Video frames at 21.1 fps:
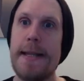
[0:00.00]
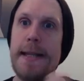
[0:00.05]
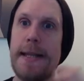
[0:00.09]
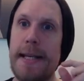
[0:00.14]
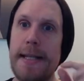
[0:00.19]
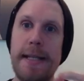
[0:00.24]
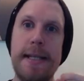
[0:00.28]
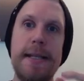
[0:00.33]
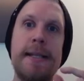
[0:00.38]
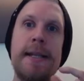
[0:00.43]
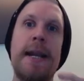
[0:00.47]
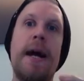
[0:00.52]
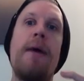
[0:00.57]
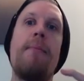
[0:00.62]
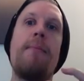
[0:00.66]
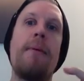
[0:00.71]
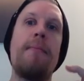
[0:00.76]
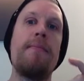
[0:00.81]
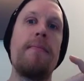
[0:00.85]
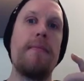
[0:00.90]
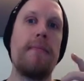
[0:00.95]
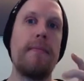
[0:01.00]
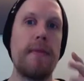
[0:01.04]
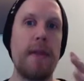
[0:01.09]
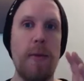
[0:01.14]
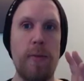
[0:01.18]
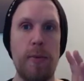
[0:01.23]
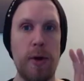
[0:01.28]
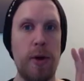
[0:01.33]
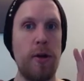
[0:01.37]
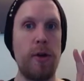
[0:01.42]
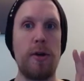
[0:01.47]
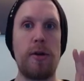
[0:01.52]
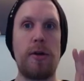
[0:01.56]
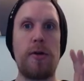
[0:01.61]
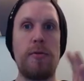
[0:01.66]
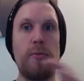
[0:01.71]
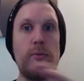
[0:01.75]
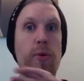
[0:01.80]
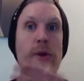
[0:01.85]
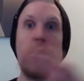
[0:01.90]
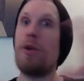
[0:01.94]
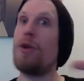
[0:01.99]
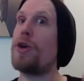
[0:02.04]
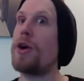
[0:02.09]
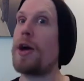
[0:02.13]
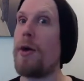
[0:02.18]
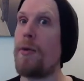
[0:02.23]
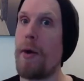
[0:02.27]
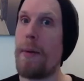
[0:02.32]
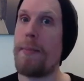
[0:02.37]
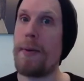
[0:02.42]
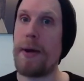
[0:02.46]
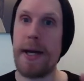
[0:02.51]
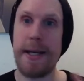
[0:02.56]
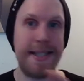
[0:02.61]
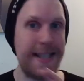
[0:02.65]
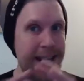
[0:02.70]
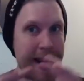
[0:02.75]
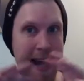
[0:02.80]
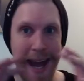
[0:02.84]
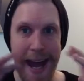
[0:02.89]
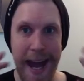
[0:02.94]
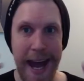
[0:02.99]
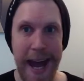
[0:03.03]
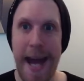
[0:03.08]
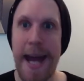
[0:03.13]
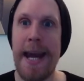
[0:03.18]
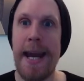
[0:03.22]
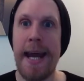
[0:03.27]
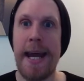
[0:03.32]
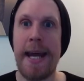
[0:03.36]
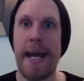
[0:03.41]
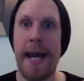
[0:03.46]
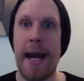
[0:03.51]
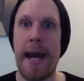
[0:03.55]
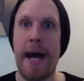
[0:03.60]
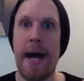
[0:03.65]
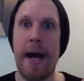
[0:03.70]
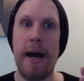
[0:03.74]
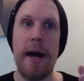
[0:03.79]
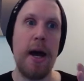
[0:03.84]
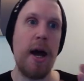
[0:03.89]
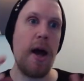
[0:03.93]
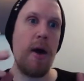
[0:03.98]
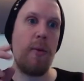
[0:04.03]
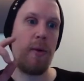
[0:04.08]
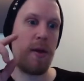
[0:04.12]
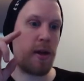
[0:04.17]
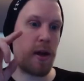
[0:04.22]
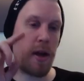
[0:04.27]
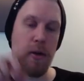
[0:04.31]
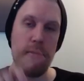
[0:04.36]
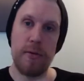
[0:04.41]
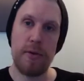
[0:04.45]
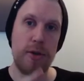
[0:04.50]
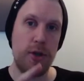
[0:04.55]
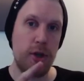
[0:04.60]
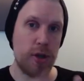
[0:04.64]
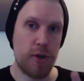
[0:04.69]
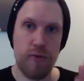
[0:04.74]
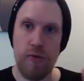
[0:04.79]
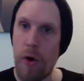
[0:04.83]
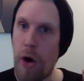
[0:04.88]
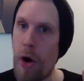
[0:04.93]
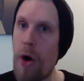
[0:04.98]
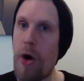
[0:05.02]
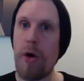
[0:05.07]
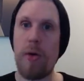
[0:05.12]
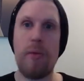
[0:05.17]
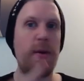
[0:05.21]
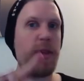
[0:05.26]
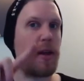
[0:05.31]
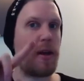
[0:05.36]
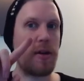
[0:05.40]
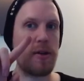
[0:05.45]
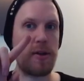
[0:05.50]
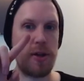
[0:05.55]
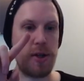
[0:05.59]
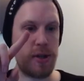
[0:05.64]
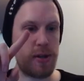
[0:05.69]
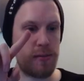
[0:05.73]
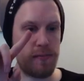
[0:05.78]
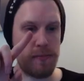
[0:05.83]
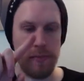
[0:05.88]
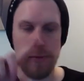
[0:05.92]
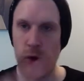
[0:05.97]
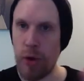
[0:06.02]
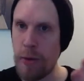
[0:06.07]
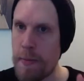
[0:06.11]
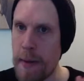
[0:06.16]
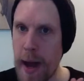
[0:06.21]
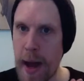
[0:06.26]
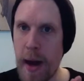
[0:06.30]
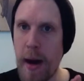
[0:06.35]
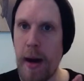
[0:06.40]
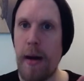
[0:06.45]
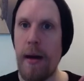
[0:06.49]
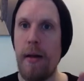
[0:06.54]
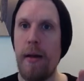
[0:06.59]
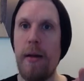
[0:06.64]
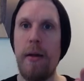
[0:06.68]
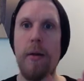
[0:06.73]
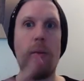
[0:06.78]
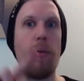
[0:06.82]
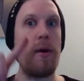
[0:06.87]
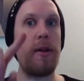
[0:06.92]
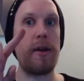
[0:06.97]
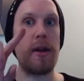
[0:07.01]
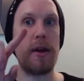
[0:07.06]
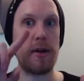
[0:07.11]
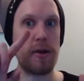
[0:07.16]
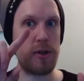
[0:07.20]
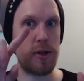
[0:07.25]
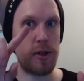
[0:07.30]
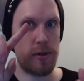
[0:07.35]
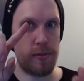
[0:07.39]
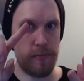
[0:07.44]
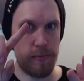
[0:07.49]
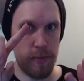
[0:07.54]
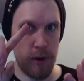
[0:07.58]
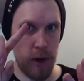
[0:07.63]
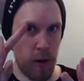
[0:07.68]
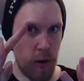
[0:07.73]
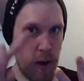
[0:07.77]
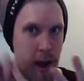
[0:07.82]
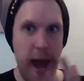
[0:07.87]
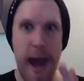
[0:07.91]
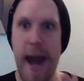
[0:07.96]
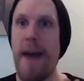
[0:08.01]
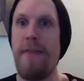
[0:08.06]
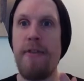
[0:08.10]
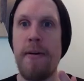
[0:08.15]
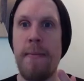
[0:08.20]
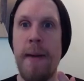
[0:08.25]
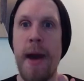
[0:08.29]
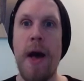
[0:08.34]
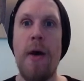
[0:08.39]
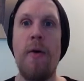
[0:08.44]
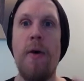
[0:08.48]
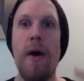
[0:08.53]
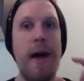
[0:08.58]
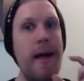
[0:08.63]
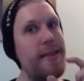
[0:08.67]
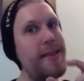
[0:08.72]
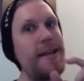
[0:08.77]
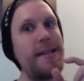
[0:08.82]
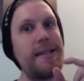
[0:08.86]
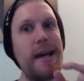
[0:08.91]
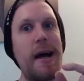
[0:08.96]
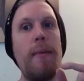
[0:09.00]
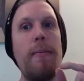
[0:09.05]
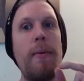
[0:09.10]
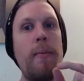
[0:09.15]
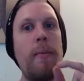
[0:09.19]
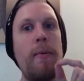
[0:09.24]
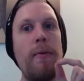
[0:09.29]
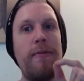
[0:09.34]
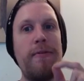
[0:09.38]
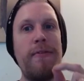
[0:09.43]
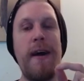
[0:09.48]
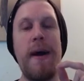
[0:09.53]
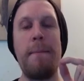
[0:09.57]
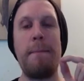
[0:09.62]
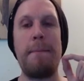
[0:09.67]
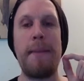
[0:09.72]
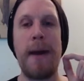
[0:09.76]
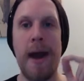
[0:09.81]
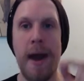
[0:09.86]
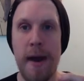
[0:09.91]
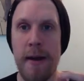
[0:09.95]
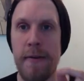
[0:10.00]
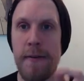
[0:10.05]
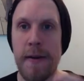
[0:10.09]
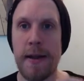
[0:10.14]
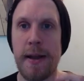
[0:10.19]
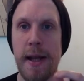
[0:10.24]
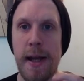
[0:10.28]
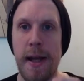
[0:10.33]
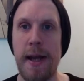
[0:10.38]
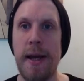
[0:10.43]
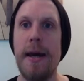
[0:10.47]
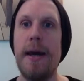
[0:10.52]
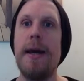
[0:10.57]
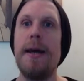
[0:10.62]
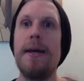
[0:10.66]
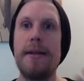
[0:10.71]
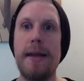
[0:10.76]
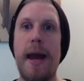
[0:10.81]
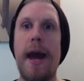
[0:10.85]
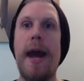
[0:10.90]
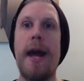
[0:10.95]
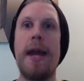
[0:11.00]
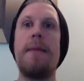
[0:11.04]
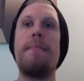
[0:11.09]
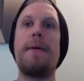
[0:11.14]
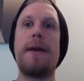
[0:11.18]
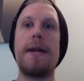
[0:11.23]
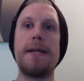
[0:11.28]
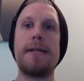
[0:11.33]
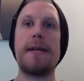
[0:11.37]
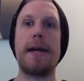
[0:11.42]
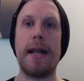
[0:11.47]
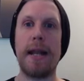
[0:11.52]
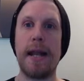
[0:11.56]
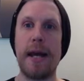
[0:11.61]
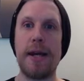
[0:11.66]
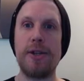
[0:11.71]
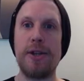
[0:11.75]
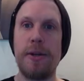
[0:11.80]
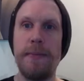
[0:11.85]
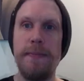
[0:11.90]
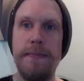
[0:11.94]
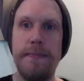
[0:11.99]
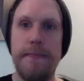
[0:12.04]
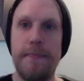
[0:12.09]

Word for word: This is an album that would look wouldn't look out of place in any kind of whether you're just rock, whether you're just new metal, whether you're just you know heavy metal. This album will fit in perfectly to anybody's collection.